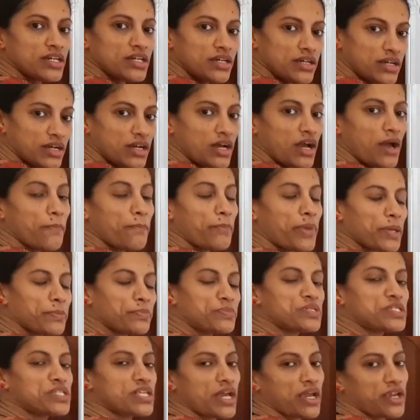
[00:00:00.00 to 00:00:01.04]

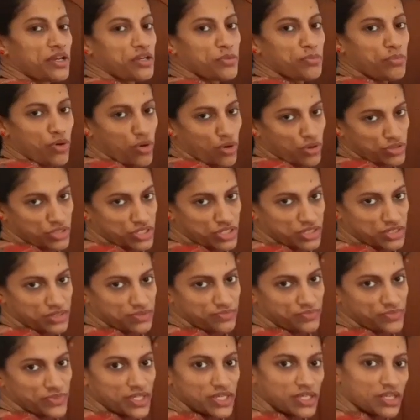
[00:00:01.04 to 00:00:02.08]
Peptide
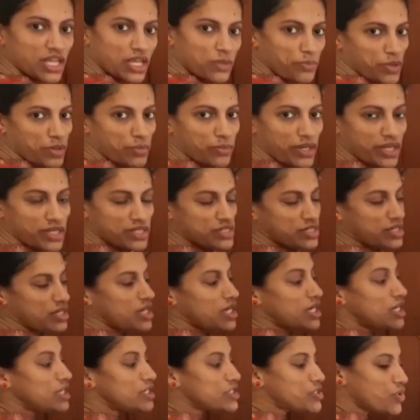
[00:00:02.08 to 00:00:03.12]
bonds. Keep in mind.
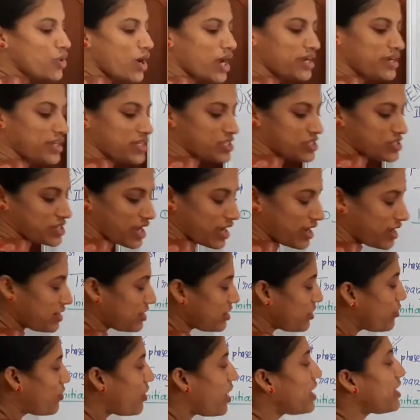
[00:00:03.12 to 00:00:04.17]
So
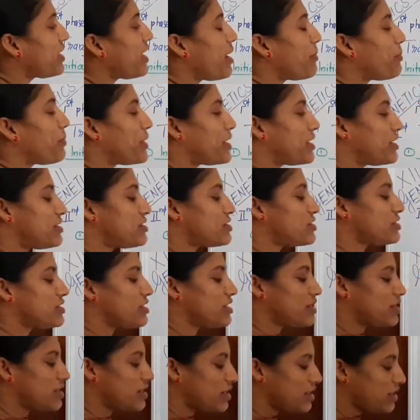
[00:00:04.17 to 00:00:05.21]
understand what happens,
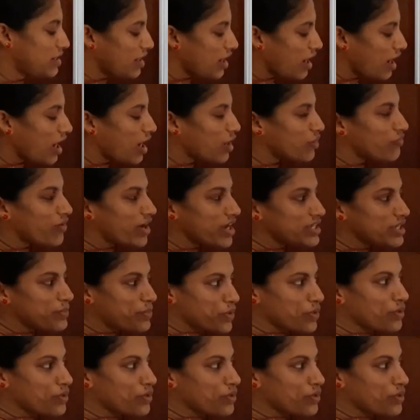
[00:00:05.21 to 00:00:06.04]
why the